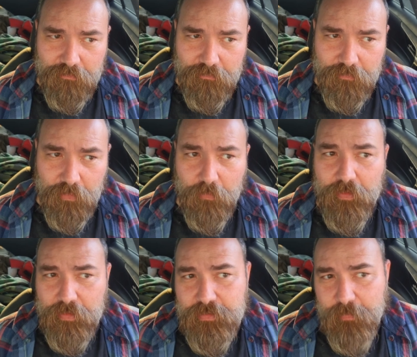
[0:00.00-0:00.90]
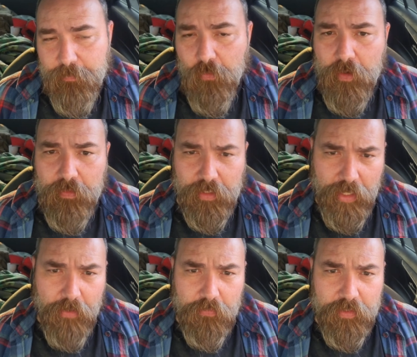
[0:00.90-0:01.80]
Well, that's my point. Like,
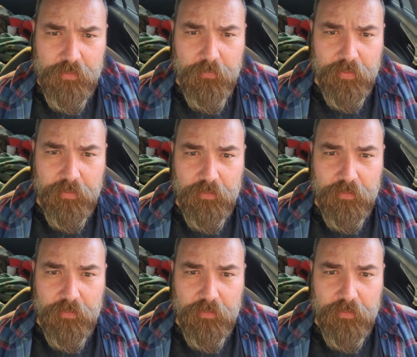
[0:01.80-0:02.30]
how are they doing it?